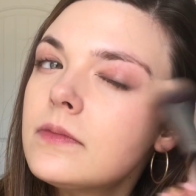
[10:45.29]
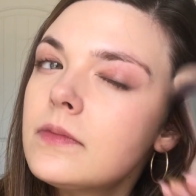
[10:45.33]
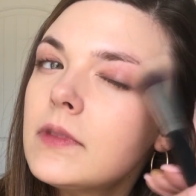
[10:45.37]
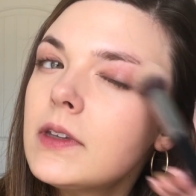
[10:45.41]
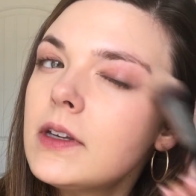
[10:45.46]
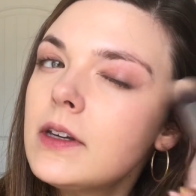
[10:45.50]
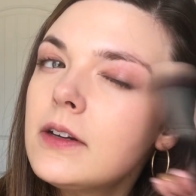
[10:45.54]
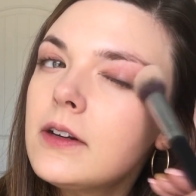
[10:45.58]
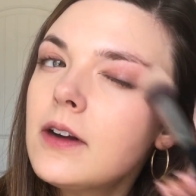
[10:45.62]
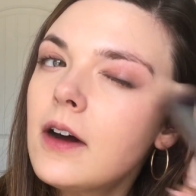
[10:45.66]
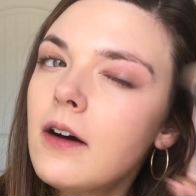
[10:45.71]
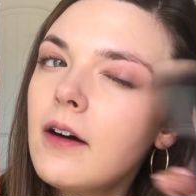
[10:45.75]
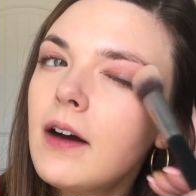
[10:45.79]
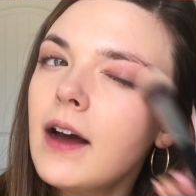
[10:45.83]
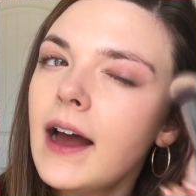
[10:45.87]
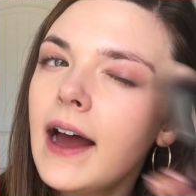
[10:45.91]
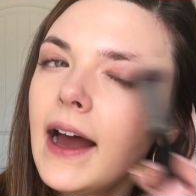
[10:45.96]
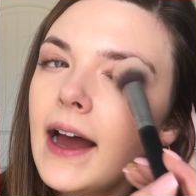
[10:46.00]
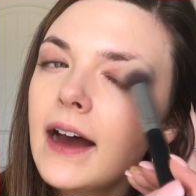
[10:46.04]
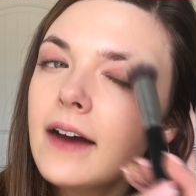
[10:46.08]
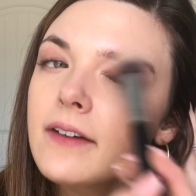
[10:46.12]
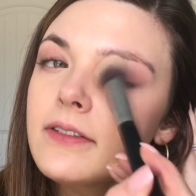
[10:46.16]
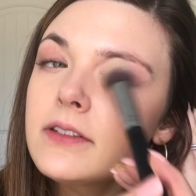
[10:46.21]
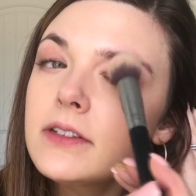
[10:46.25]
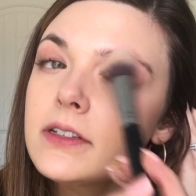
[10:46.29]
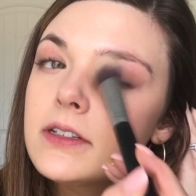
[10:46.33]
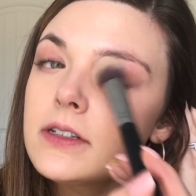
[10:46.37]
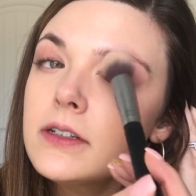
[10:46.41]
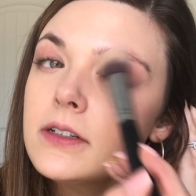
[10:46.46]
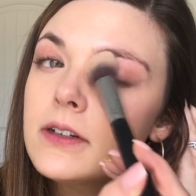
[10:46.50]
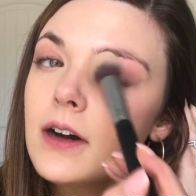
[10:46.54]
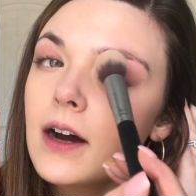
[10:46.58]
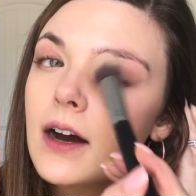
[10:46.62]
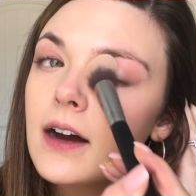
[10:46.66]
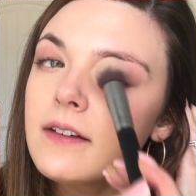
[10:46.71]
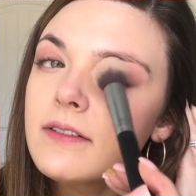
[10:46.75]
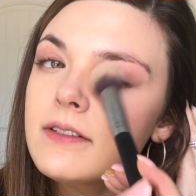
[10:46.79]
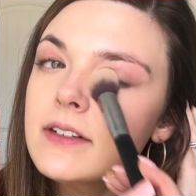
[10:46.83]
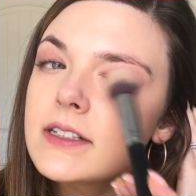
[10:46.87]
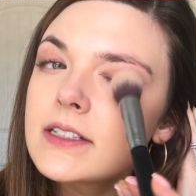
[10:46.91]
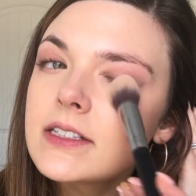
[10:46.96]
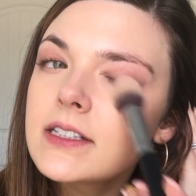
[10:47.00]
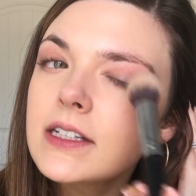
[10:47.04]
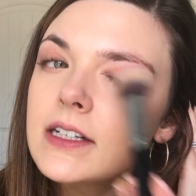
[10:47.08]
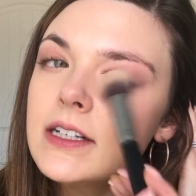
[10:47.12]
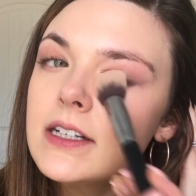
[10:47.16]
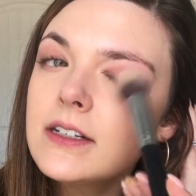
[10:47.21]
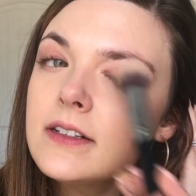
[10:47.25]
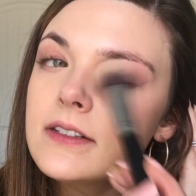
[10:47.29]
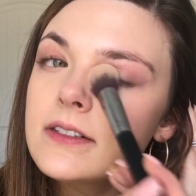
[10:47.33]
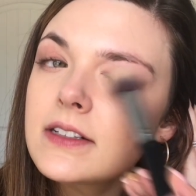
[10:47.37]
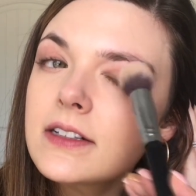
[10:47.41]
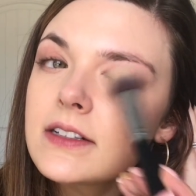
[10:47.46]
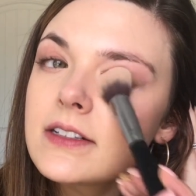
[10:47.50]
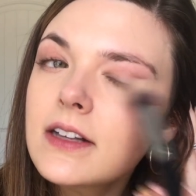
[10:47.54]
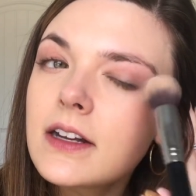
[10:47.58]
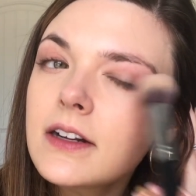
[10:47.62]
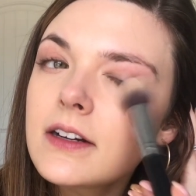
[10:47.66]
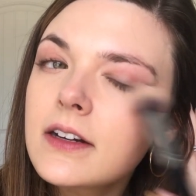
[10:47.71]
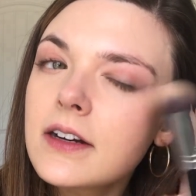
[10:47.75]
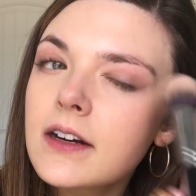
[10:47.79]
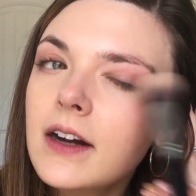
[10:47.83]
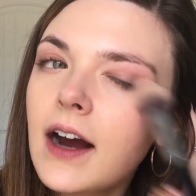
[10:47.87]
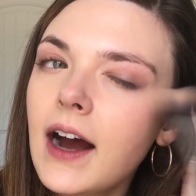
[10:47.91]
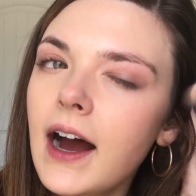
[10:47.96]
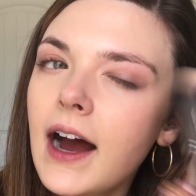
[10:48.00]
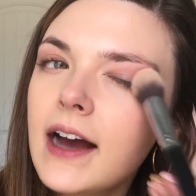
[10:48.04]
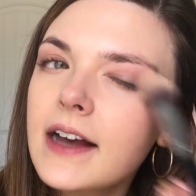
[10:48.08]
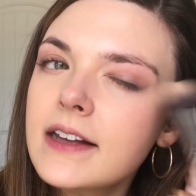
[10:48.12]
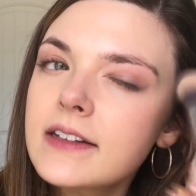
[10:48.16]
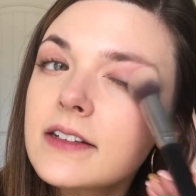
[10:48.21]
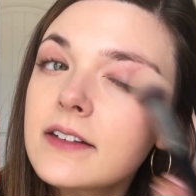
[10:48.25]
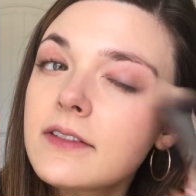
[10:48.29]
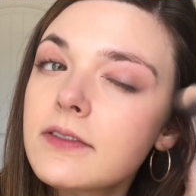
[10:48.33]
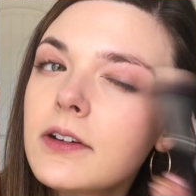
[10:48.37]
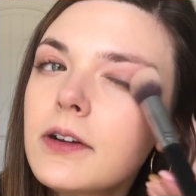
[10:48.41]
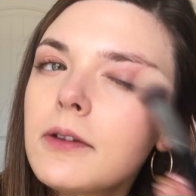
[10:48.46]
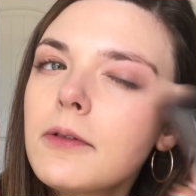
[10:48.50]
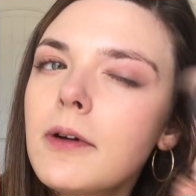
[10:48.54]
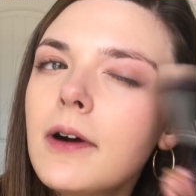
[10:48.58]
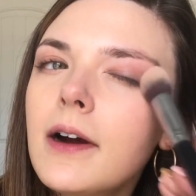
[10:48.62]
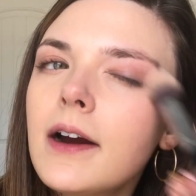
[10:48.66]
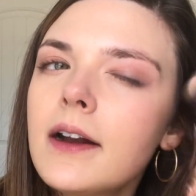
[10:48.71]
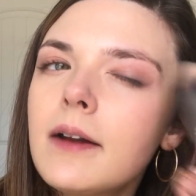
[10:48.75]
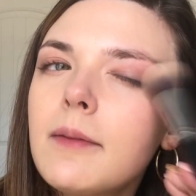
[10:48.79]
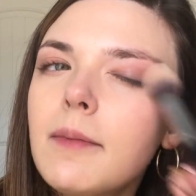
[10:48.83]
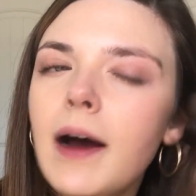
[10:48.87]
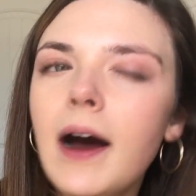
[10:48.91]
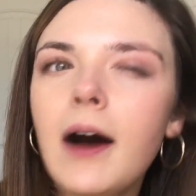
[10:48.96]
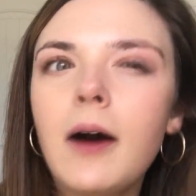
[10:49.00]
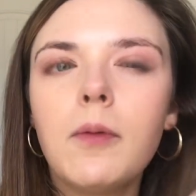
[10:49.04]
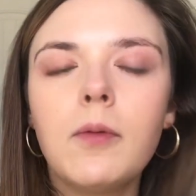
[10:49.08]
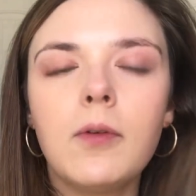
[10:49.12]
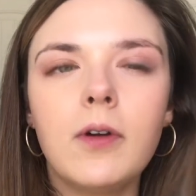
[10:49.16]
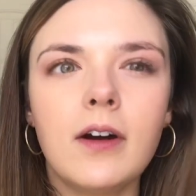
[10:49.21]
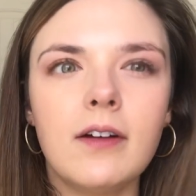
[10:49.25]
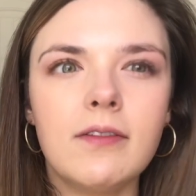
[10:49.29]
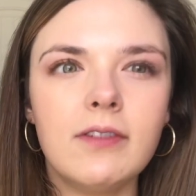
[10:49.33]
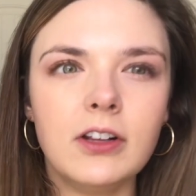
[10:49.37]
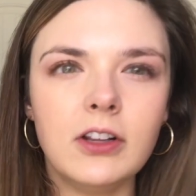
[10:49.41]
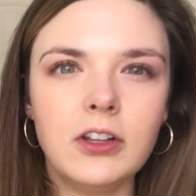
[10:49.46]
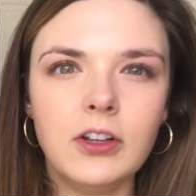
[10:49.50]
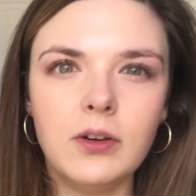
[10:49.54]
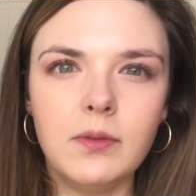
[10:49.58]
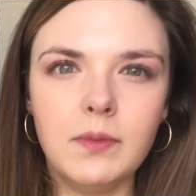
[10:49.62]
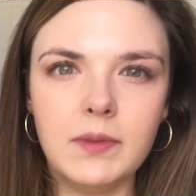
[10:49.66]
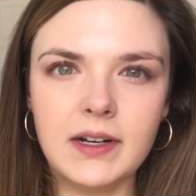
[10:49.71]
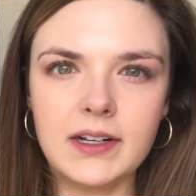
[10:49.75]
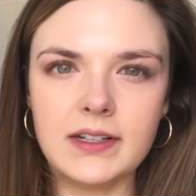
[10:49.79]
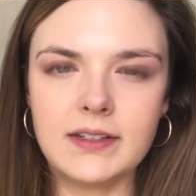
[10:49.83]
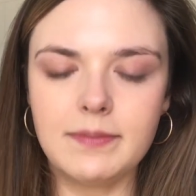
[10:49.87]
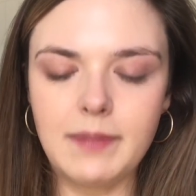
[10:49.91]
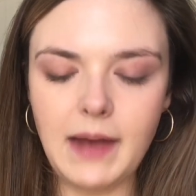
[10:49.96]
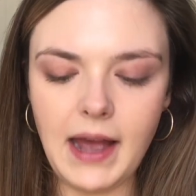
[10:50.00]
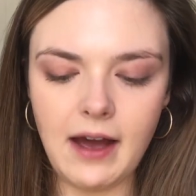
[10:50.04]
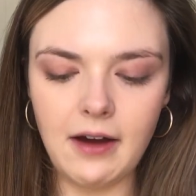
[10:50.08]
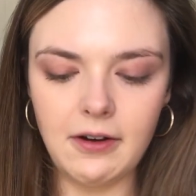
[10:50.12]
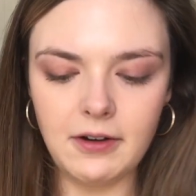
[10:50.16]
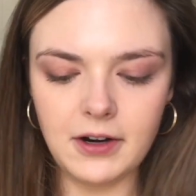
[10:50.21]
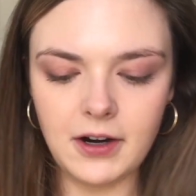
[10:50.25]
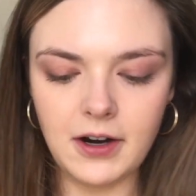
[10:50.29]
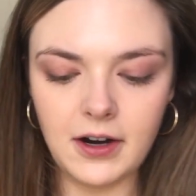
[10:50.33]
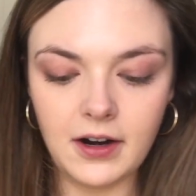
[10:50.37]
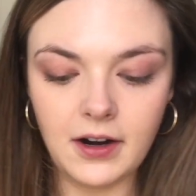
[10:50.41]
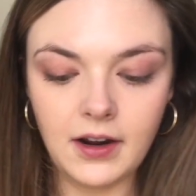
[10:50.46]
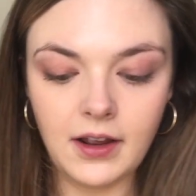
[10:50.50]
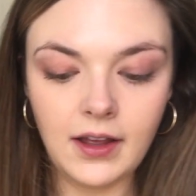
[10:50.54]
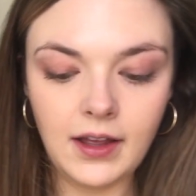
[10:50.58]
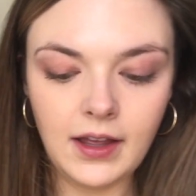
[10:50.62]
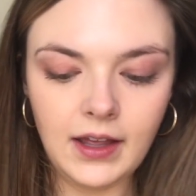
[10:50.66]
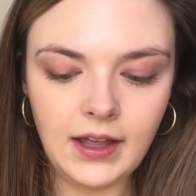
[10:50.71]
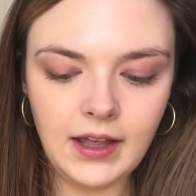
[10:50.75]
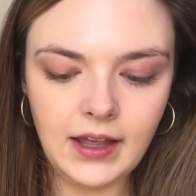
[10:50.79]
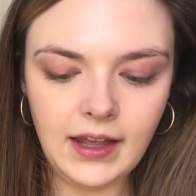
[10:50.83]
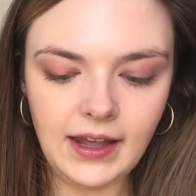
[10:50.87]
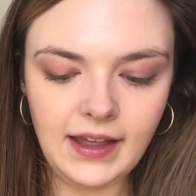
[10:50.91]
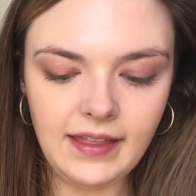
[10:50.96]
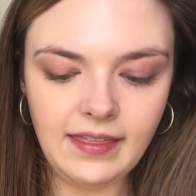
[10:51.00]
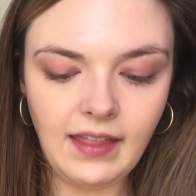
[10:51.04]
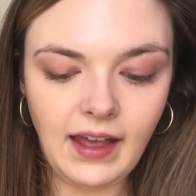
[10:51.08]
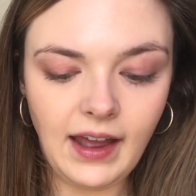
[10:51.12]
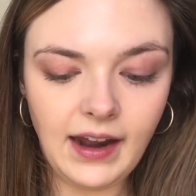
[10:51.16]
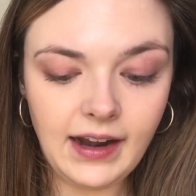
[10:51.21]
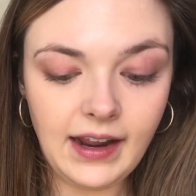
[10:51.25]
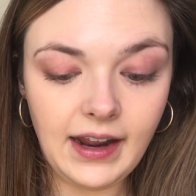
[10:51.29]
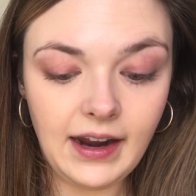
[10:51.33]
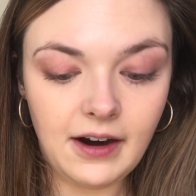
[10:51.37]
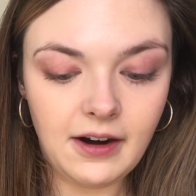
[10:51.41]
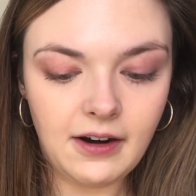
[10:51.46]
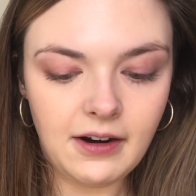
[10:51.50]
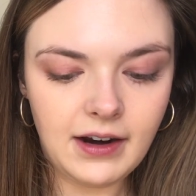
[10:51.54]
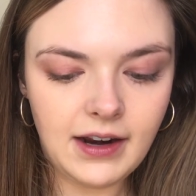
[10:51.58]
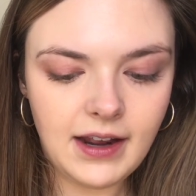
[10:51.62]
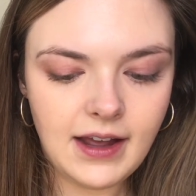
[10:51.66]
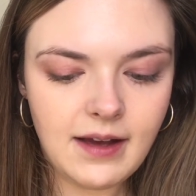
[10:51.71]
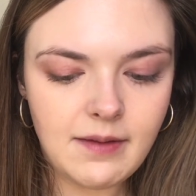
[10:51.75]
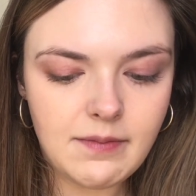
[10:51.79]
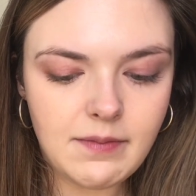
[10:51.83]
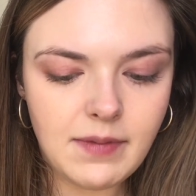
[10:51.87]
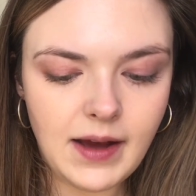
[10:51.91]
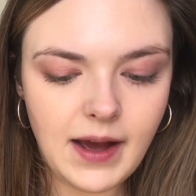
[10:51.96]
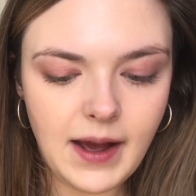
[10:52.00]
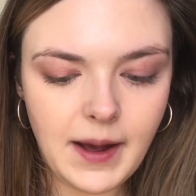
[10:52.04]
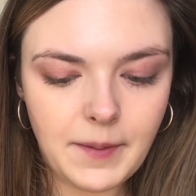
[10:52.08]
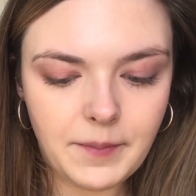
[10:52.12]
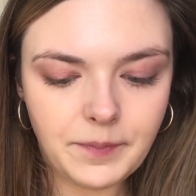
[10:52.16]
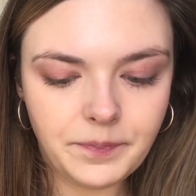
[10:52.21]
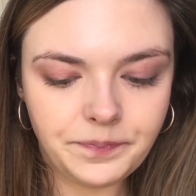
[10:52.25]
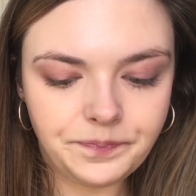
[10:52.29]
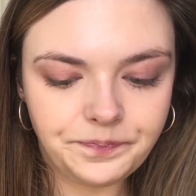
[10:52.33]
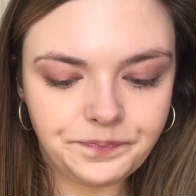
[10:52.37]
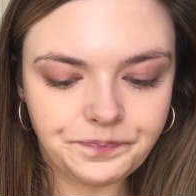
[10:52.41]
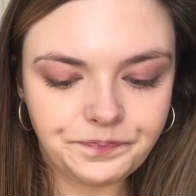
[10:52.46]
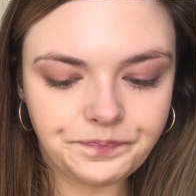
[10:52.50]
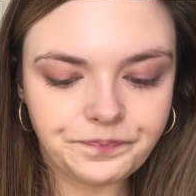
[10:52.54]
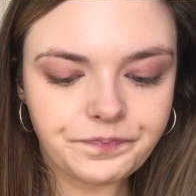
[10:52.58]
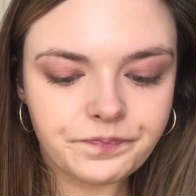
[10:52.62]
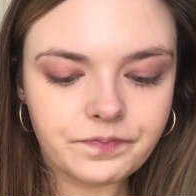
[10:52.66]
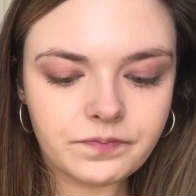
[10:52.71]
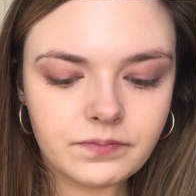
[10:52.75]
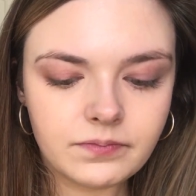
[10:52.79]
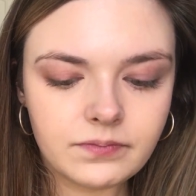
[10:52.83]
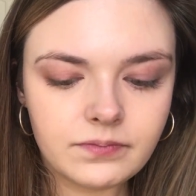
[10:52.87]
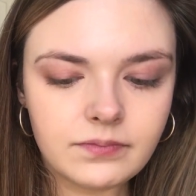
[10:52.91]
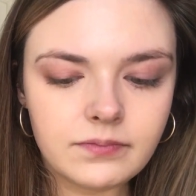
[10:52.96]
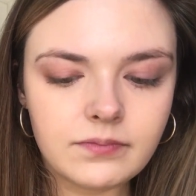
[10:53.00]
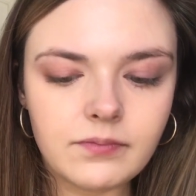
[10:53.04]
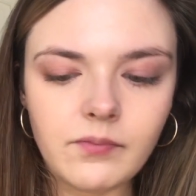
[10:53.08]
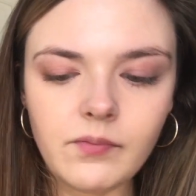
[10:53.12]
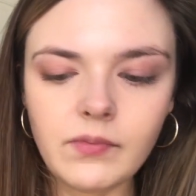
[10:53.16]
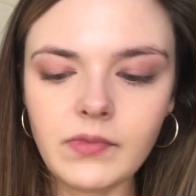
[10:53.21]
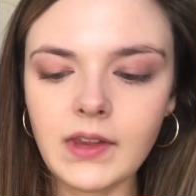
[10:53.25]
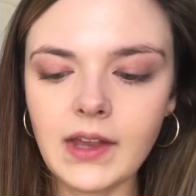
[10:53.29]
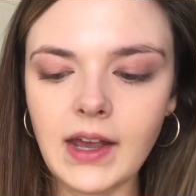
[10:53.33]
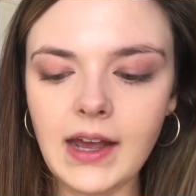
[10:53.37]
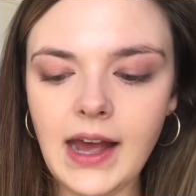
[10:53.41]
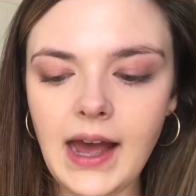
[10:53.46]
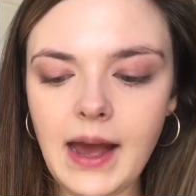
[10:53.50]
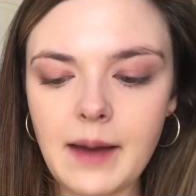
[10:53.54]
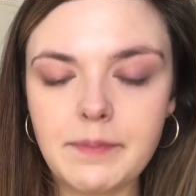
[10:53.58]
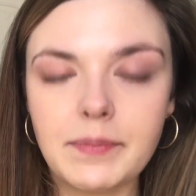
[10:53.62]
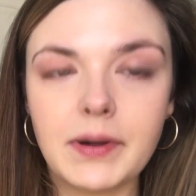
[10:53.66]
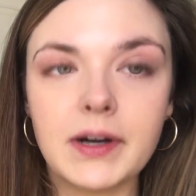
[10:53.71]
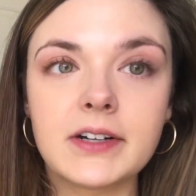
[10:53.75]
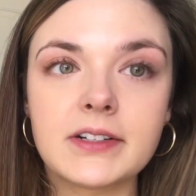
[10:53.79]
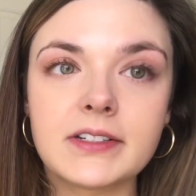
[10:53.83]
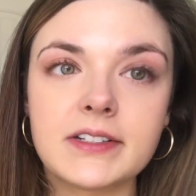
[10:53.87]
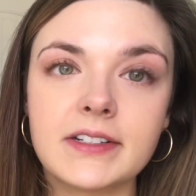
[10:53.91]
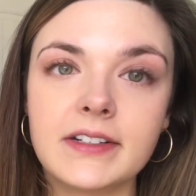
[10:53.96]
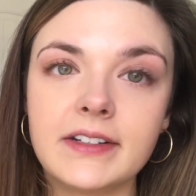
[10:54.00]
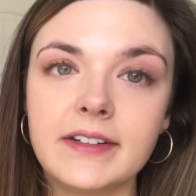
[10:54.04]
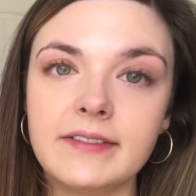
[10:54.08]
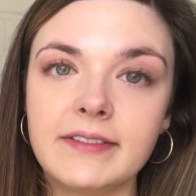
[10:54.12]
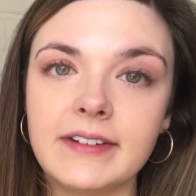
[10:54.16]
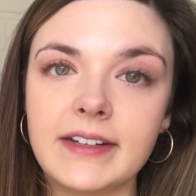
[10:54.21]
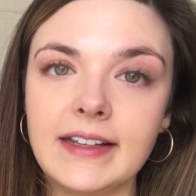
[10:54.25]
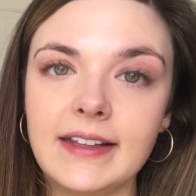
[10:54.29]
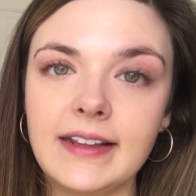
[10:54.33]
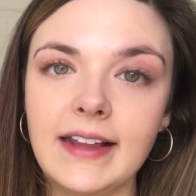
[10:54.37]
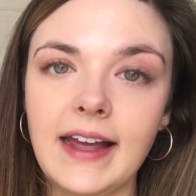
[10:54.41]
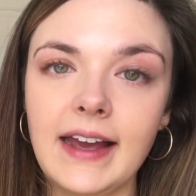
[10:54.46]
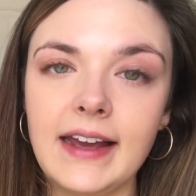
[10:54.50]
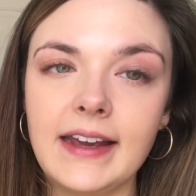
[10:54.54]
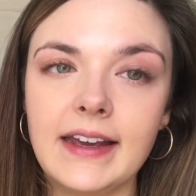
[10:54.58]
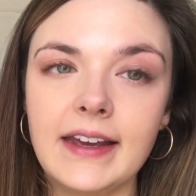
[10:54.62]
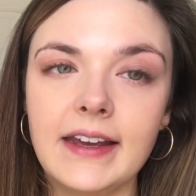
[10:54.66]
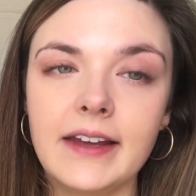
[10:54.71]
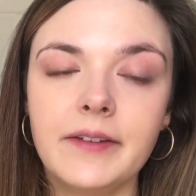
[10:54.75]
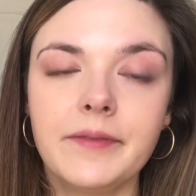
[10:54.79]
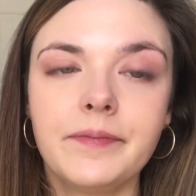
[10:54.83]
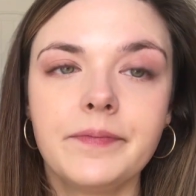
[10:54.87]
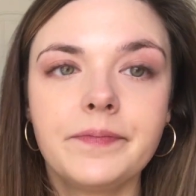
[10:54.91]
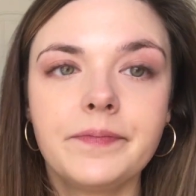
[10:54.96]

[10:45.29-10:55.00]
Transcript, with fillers: You don't have to obviously use this under your eyes if you're worried about more of a luminous powder in that area, but I personally really like it.